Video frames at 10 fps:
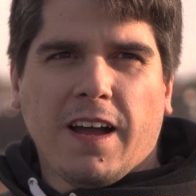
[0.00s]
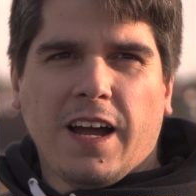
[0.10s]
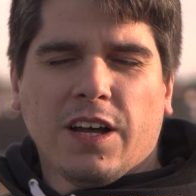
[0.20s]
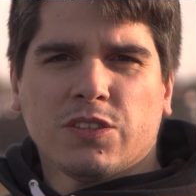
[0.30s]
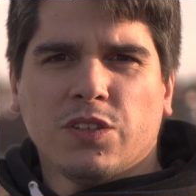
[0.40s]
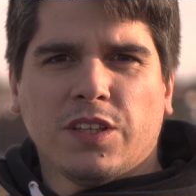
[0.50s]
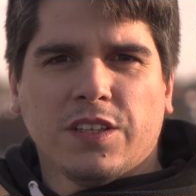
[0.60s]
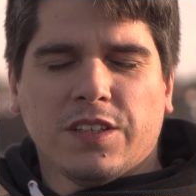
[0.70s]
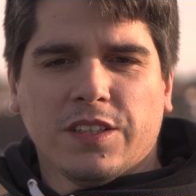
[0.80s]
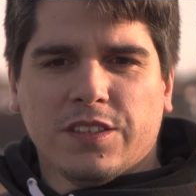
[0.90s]
I also
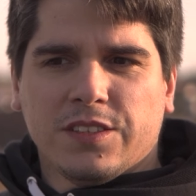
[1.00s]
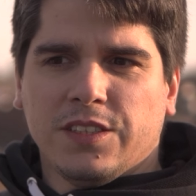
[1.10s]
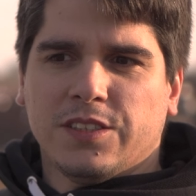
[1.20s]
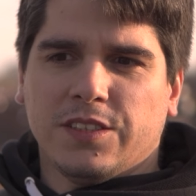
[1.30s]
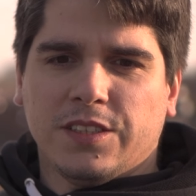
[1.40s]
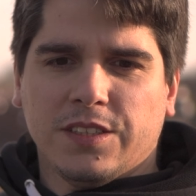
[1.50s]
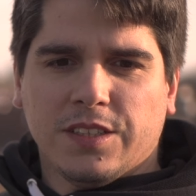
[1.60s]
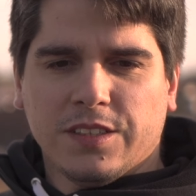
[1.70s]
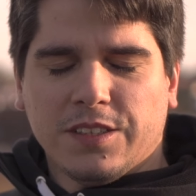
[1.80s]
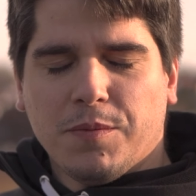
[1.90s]
didn't end the season in
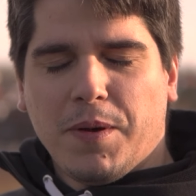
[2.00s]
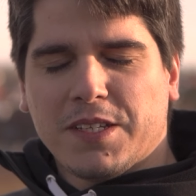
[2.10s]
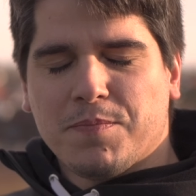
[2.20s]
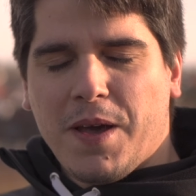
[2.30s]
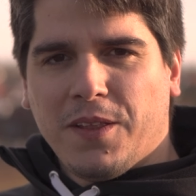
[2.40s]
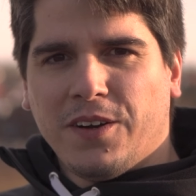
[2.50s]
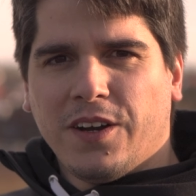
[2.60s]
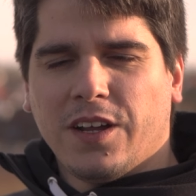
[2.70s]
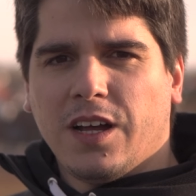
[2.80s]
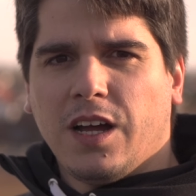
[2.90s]
the best manner.
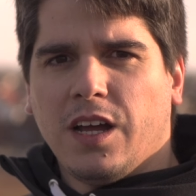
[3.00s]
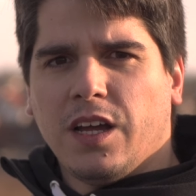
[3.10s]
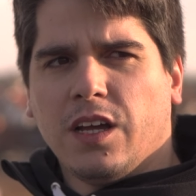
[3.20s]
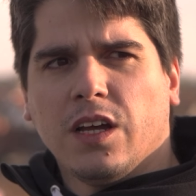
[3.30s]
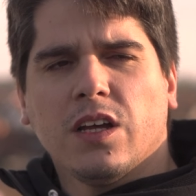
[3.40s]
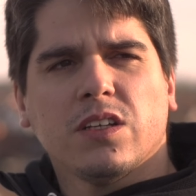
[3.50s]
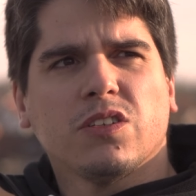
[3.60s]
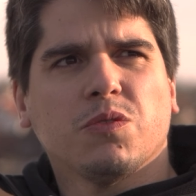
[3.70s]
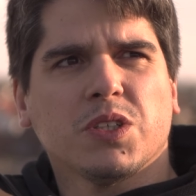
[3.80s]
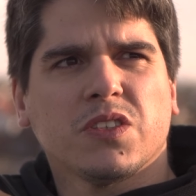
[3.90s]

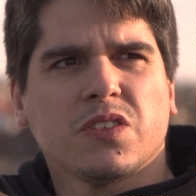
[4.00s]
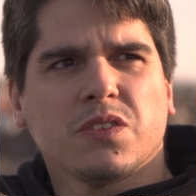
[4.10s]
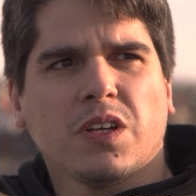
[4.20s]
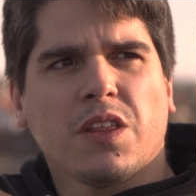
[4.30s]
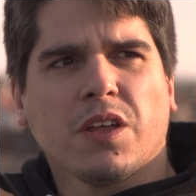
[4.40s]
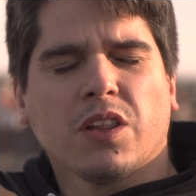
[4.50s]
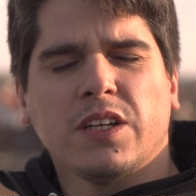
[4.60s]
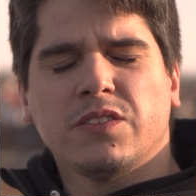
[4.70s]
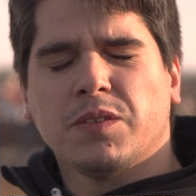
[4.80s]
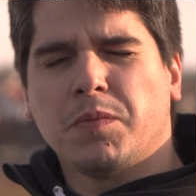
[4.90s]
It was, I think,
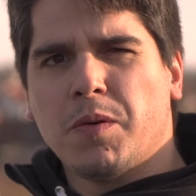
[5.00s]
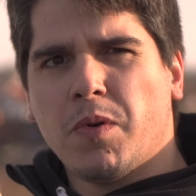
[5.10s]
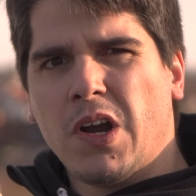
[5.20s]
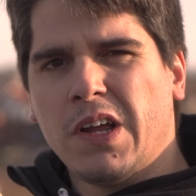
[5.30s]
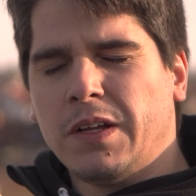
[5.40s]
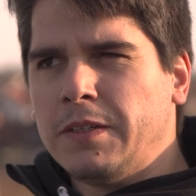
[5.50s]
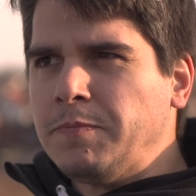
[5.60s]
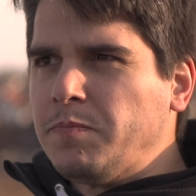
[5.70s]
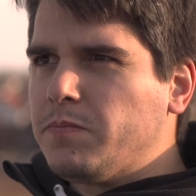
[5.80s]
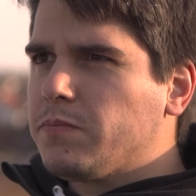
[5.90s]
late September.
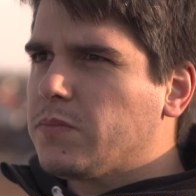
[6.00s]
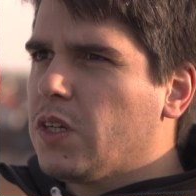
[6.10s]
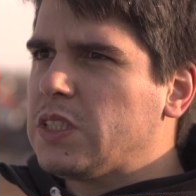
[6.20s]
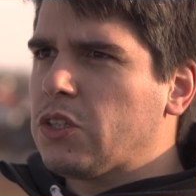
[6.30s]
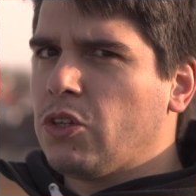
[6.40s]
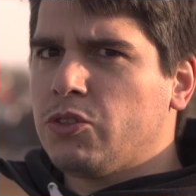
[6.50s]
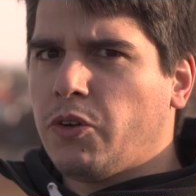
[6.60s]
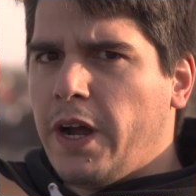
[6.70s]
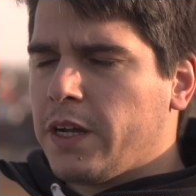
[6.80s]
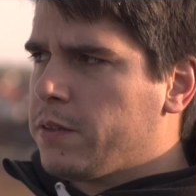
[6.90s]
I was out on
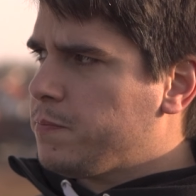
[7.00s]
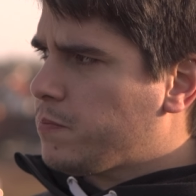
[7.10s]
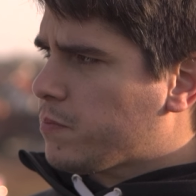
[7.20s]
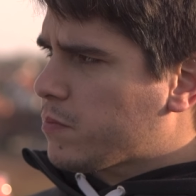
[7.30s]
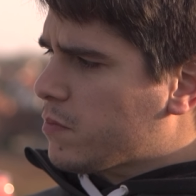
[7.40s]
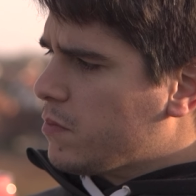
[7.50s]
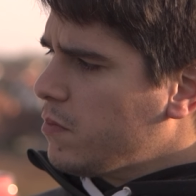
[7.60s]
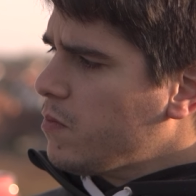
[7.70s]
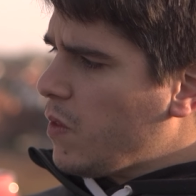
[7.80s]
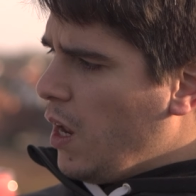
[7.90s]
track.
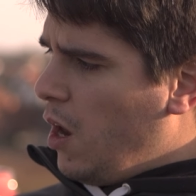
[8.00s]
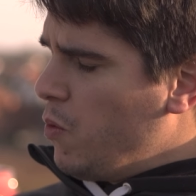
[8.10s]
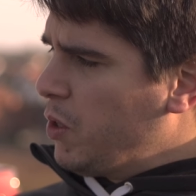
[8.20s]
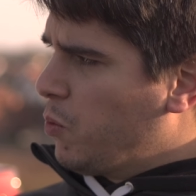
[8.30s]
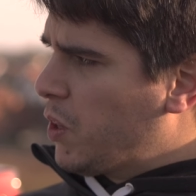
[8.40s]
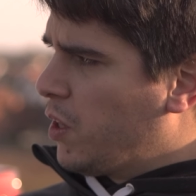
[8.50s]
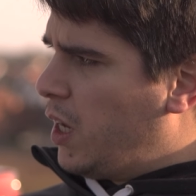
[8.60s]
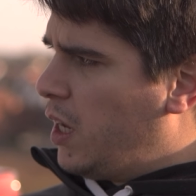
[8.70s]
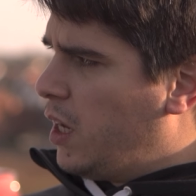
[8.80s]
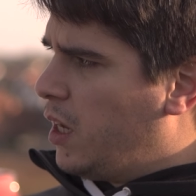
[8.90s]
I went with
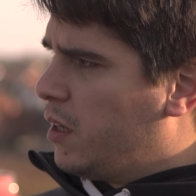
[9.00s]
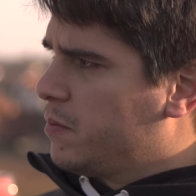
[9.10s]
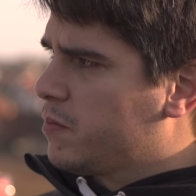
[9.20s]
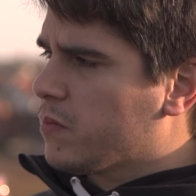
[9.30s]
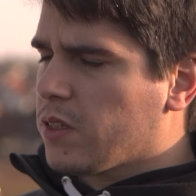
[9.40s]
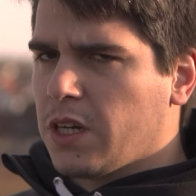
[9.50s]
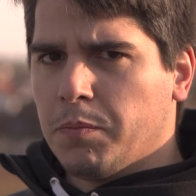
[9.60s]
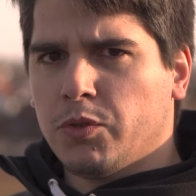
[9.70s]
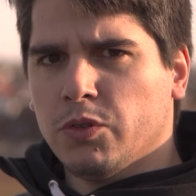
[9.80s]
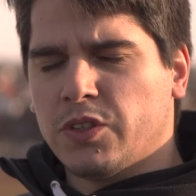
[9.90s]
the
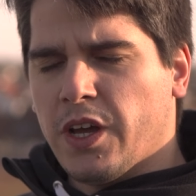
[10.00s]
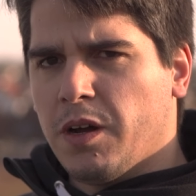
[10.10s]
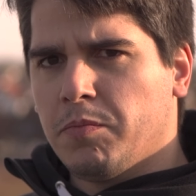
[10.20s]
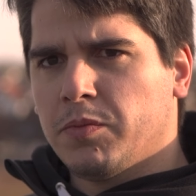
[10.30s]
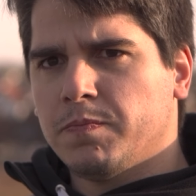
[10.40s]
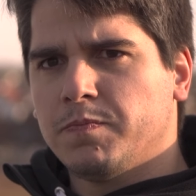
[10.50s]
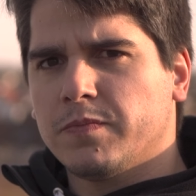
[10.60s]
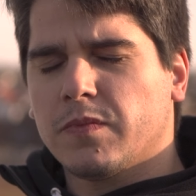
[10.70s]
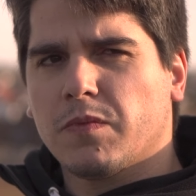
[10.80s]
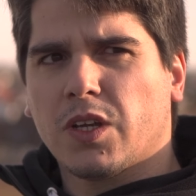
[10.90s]
Cup 2 setup
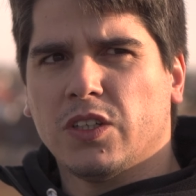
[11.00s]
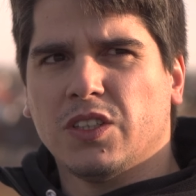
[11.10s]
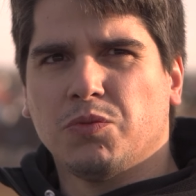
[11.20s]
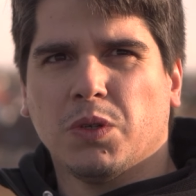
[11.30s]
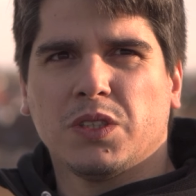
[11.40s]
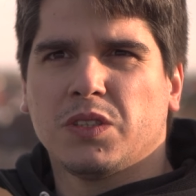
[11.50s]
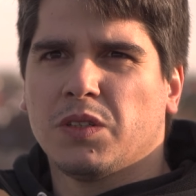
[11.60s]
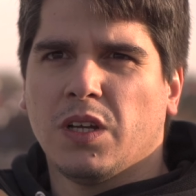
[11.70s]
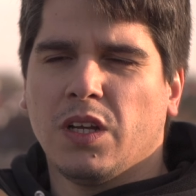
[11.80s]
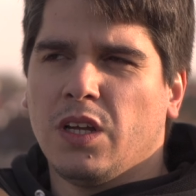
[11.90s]
because it was
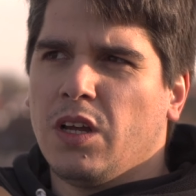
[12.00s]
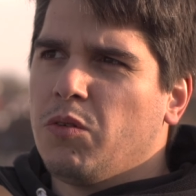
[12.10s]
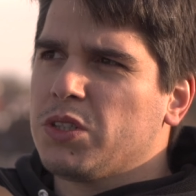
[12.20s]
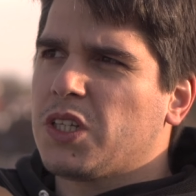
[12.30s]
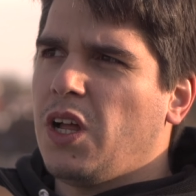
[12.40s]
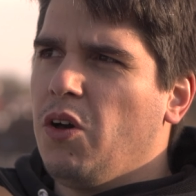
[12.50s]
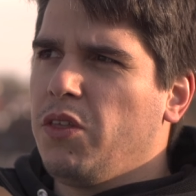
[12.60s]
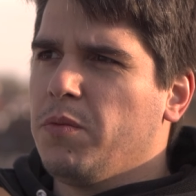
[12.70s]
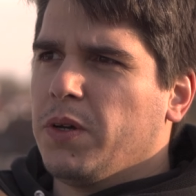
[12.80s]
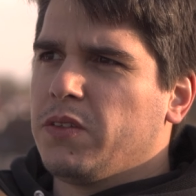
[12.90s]

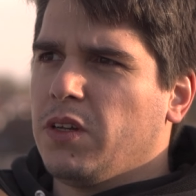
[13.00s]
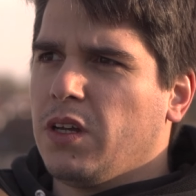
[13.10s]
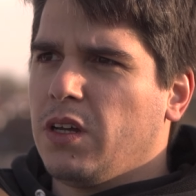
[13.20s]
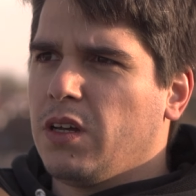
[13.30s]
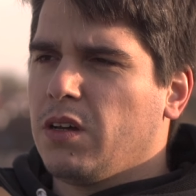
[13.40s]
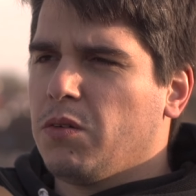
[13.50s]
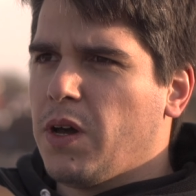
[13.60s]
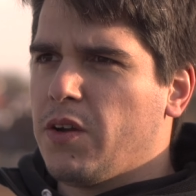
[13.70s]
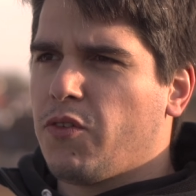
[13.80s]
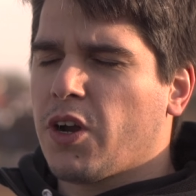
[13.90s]
cloudy, but
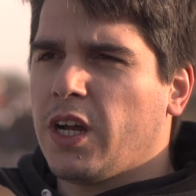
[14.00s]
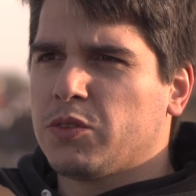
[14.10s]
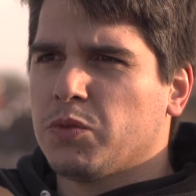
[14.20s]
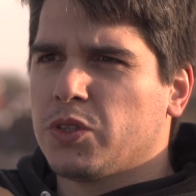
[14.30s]
weather forecast was